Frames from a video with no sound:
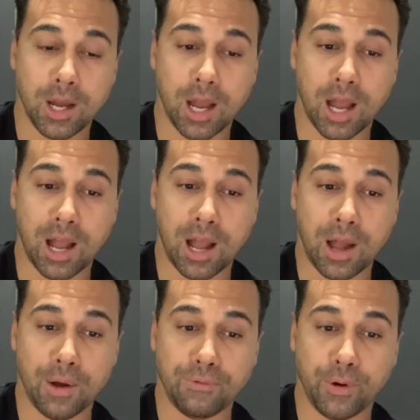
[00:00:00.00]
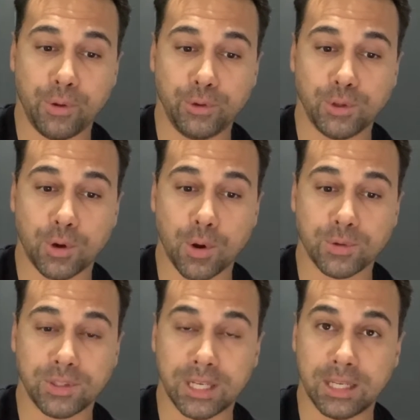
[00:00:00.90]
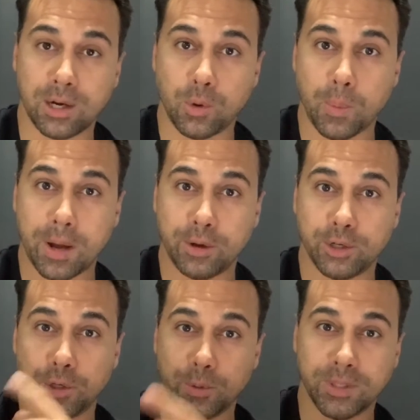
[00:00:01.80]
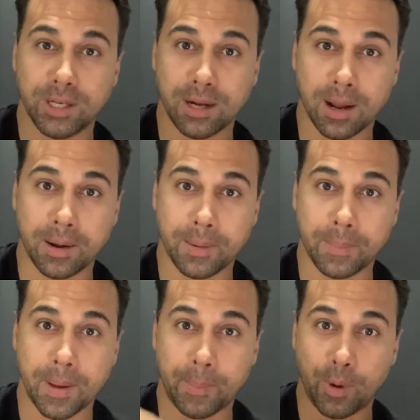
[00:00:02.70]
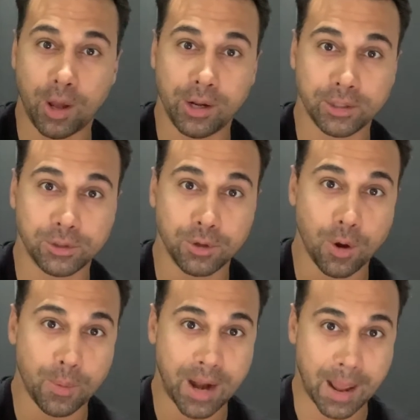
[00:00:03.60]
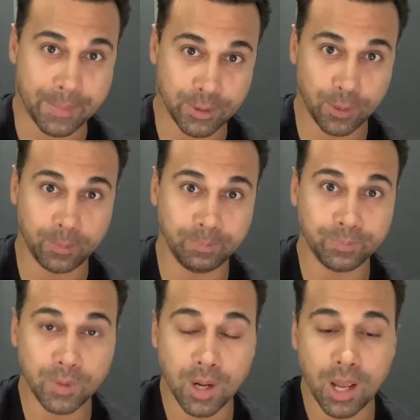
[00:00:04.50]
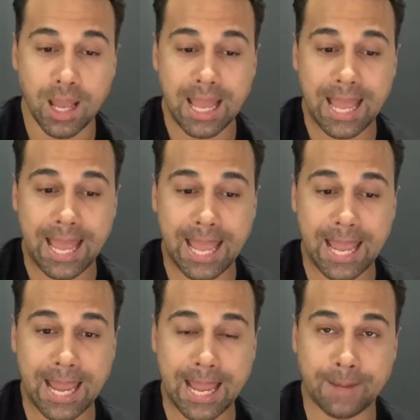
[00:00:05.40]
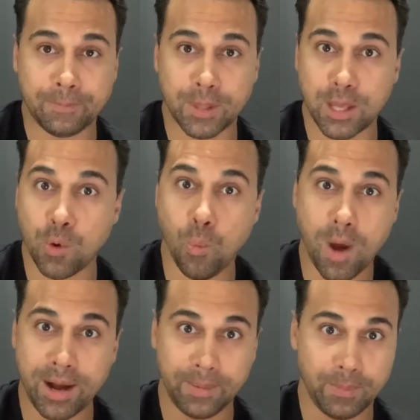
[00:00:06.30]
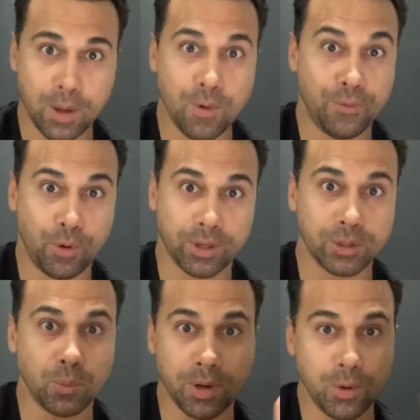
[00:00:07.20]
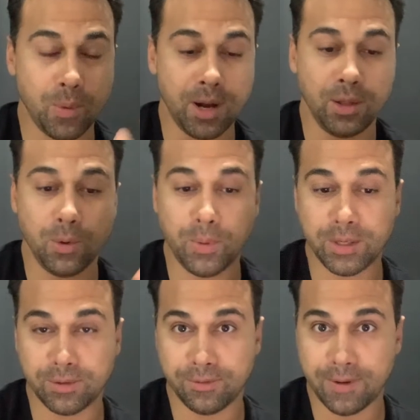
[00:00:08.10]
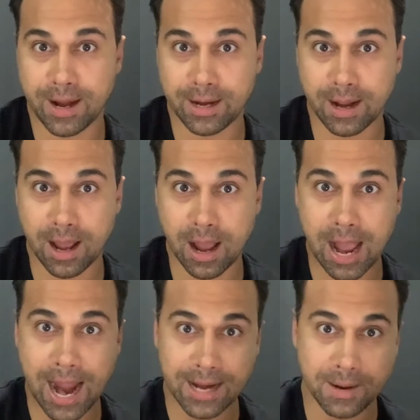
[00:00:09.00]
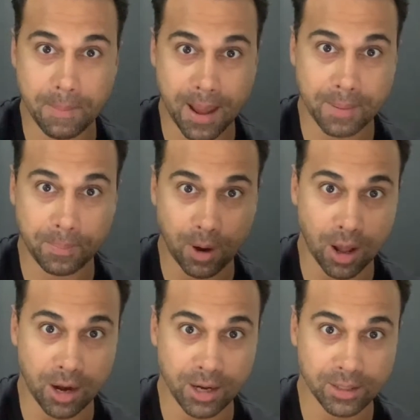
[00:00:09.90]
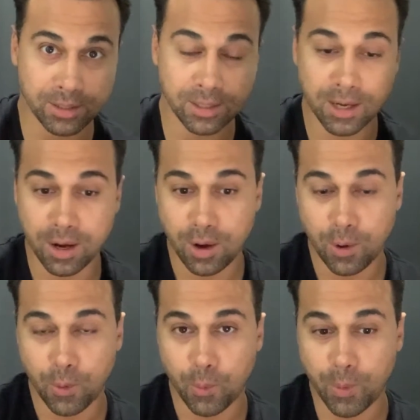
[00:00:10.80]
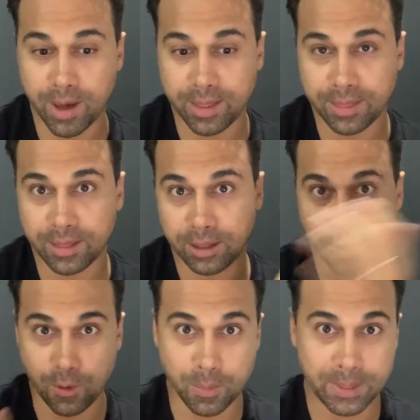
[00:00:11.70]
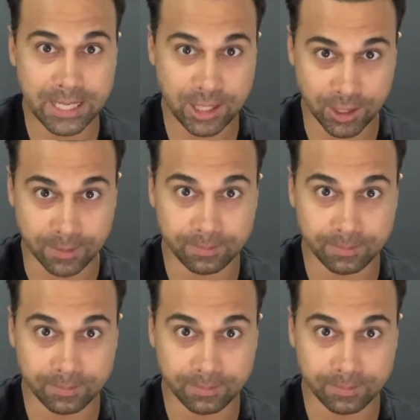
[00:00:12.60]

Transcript: for you to consider when you're choosing a product to go on Amazon. And you want to, of course, what you want to do is to find a high demand product with low competition,